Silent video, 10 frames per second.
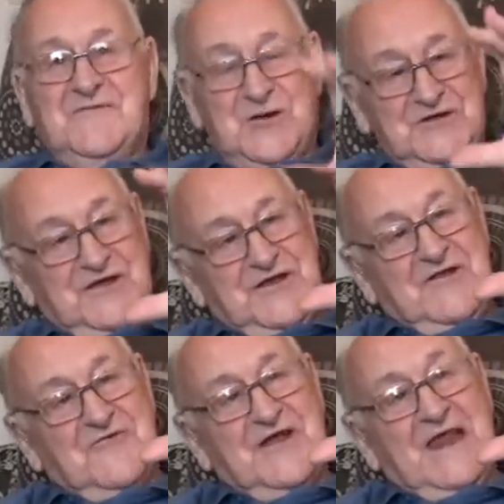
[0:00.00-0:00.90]
but you
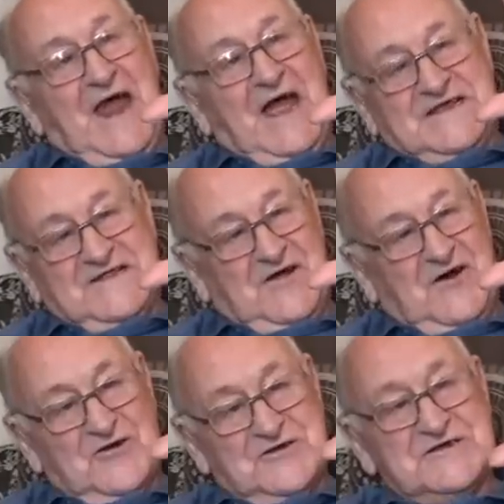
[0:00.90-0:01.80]
didn't realise that
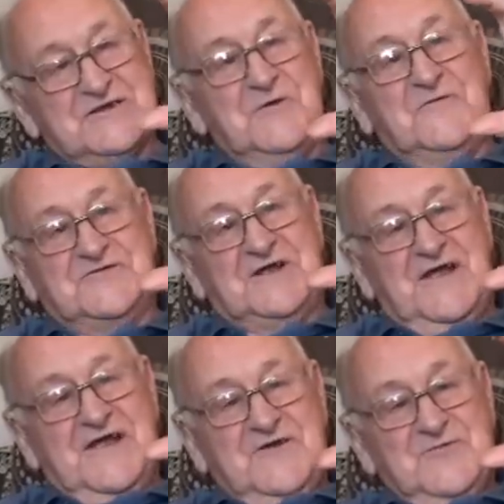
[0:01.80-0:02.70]
horse's hooves
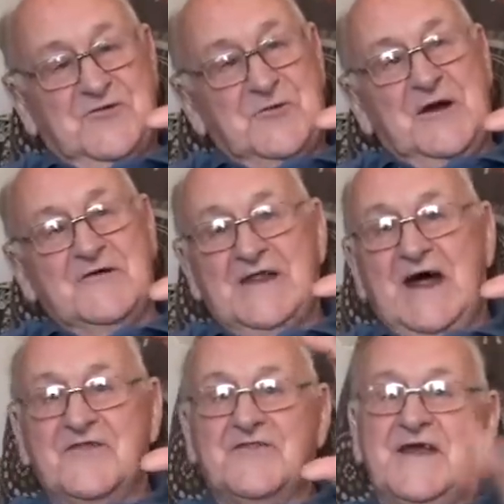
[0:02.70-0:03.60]
were about
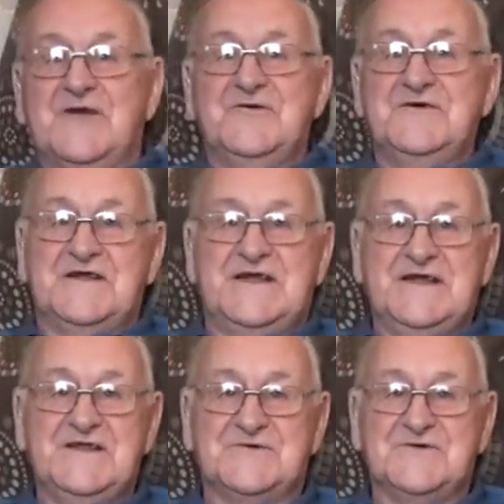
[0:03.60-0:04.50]
that thick, weren't they,
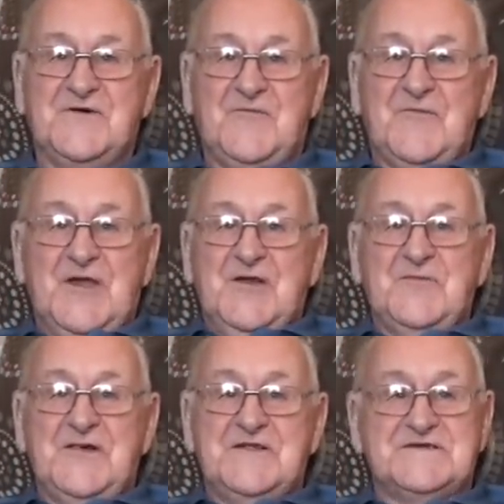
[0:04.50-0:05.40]
you know.
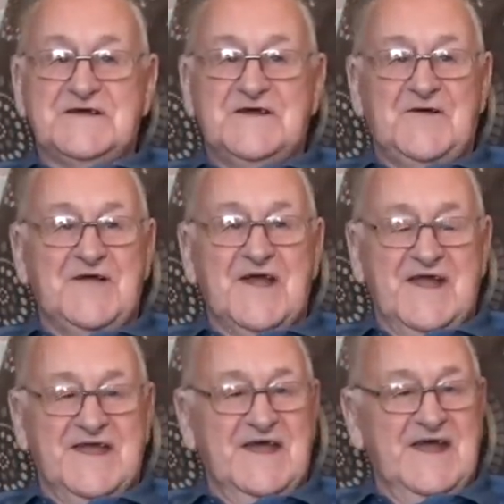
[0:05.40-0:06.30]
But,
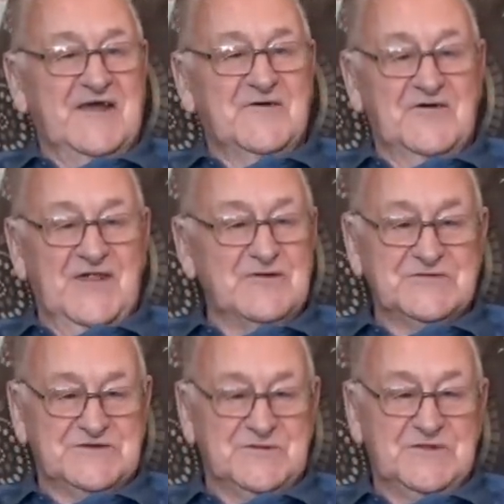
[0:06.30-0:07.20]
that
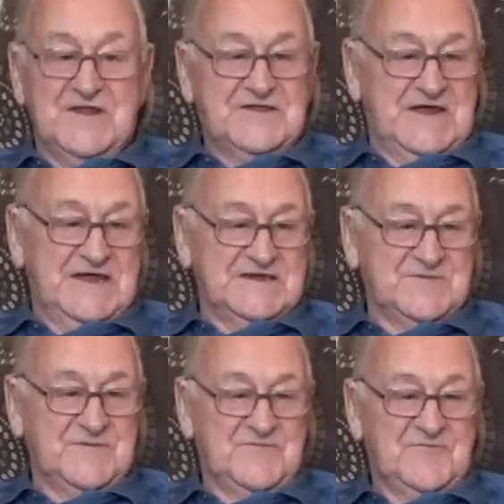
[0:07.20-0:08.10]
was some of the things.
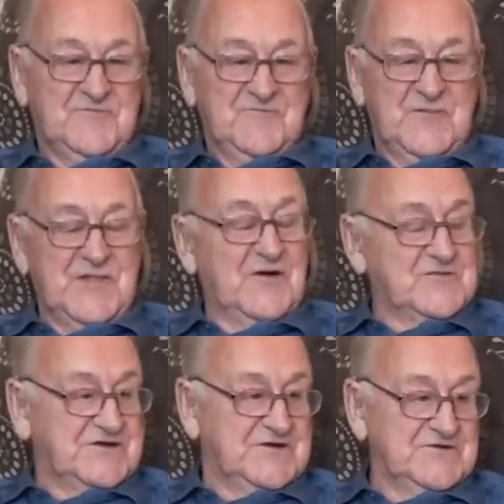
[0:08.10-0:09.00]
That
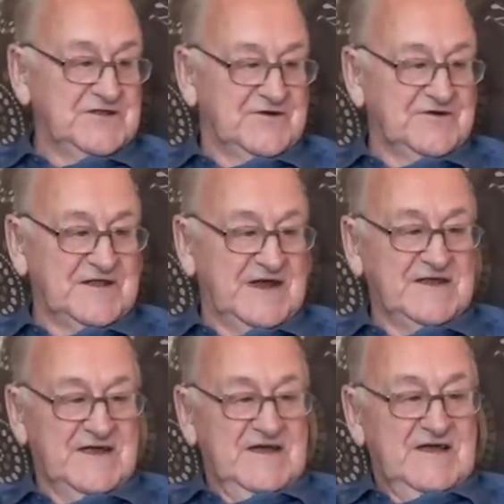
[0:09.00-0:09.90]
was good there
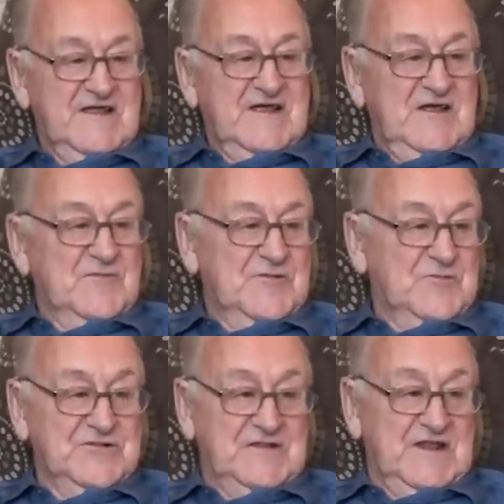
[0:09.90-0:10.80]
then.
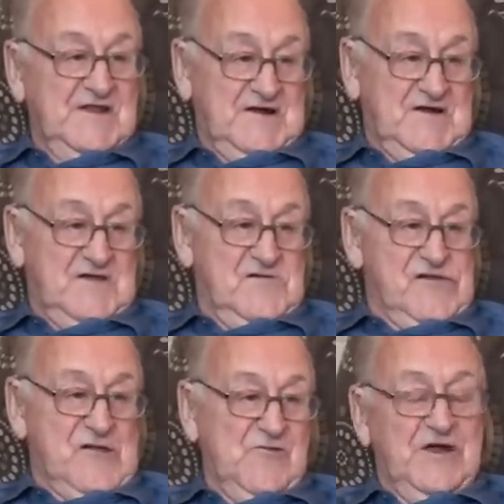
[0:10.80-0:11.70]
But
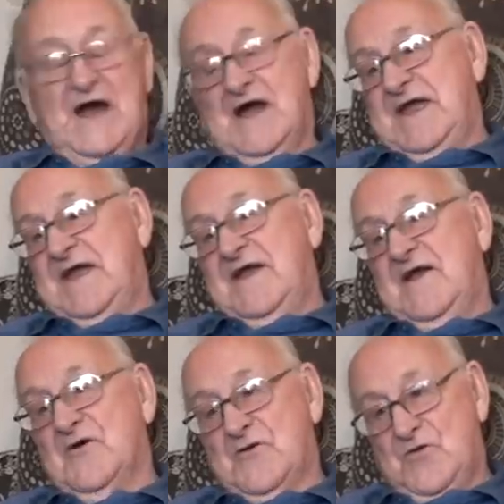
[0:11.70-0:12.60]
when I
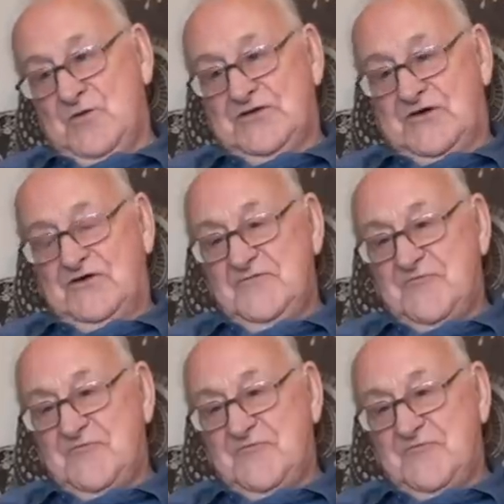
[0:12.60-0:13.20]
got older